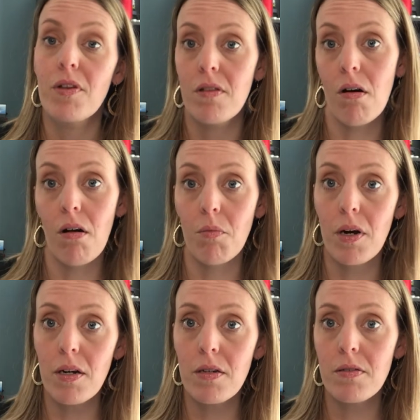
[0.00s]
ways, the
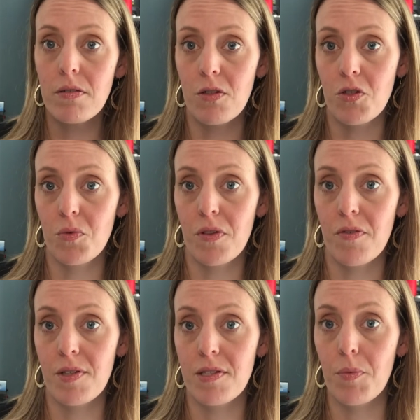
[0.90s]
hallmark, such as with the
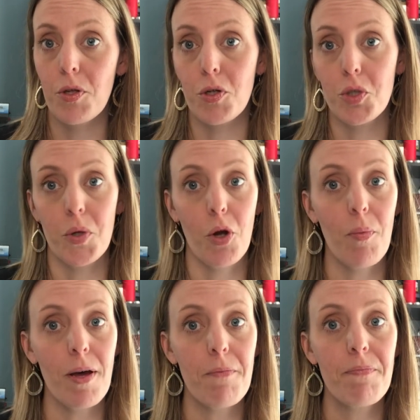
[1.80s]
vestibular
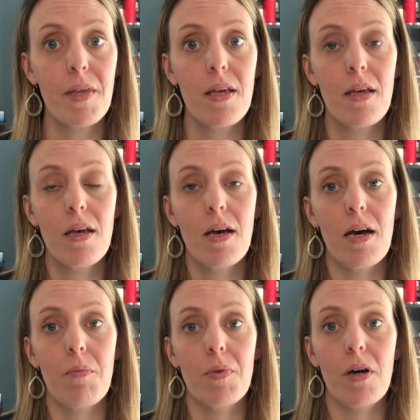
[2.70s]
schwannoma,
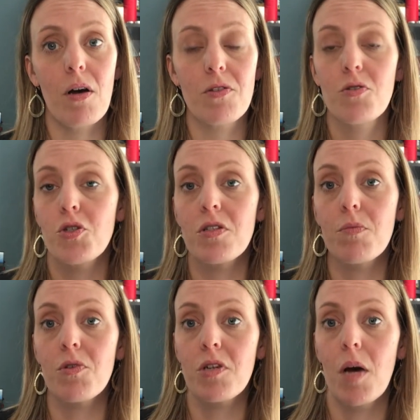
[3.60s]
but also just the
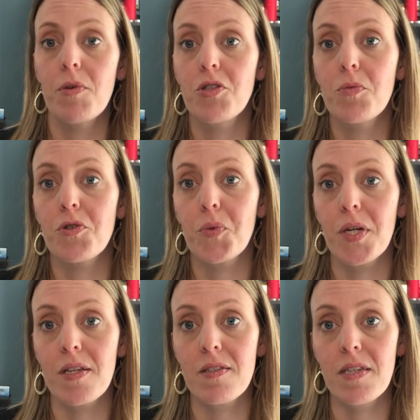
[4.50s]
most common tumors we're
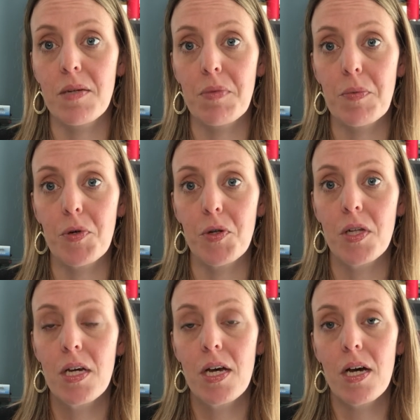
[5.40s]
going to see in people
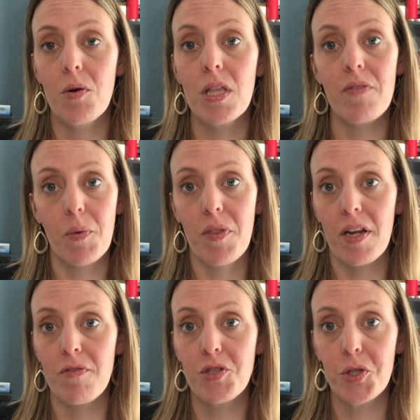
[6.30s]
living with
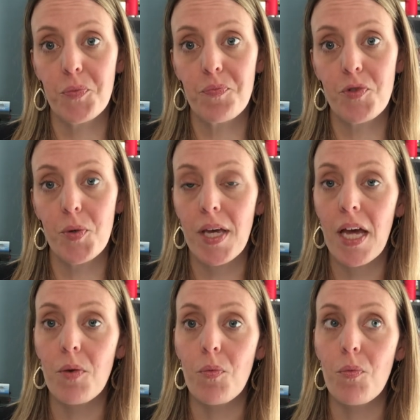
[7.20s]
NF2. So
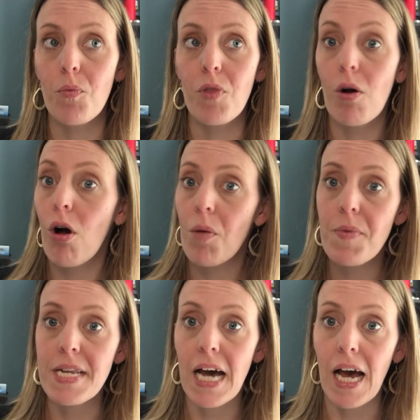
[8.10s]
again, they're all
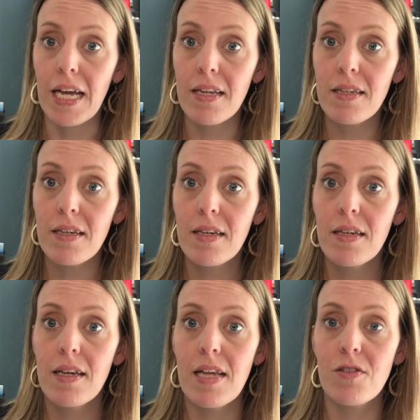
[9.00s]
benign,
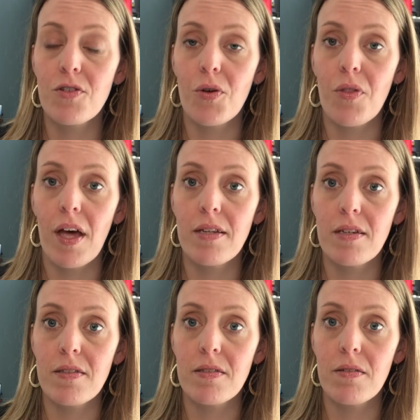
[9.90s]
and so that
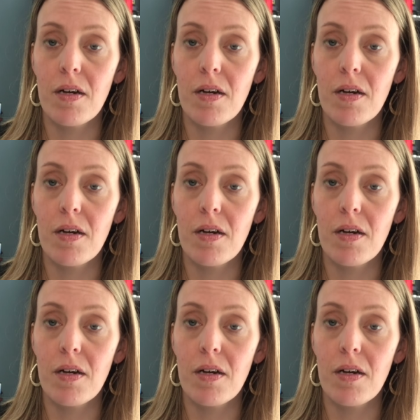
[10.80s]
does,